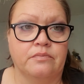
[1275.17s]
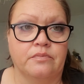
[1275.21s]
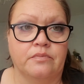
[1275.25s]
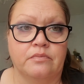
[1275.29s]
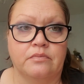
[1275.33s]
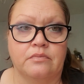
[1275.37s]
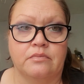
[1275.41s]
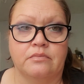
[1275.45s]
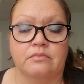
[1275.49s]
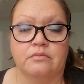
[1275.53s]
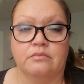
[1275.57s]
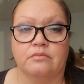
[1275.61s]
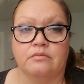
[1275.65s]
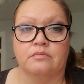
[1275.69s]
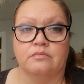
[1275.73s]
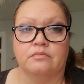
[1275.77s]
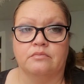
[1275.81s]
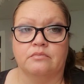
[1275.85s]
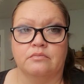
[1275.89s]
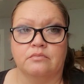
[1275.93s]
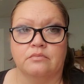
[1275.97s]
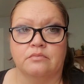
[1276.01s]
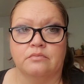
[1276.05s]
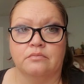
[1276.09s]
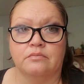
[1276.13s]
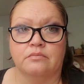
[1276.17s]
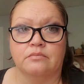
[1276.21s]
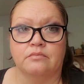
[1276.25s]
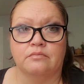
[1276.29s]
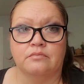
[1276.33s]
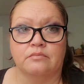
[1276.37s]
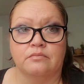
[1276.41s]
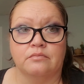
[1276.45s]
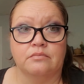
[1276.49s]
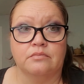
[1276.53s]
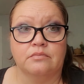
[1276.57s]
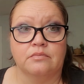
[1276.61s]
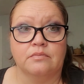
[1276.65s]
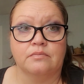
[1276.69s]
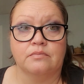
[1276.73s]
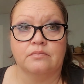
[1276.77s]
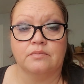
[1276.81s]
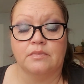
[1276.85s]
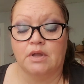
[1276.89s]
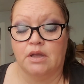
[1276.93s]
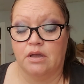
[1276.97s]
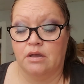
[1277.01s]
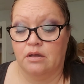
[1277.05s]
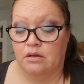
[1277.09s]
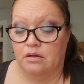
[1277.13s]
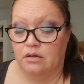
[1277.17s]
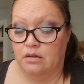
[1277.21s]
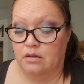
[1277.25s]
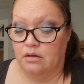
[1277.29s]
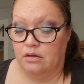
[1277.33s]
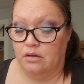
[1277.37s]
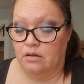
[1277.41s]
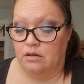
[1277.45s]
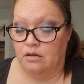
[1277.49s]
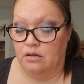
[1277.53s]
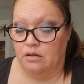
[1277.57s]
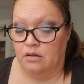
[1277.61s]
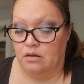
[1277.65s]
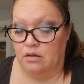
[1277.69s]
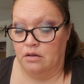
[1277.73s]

No one is speaking in this clip.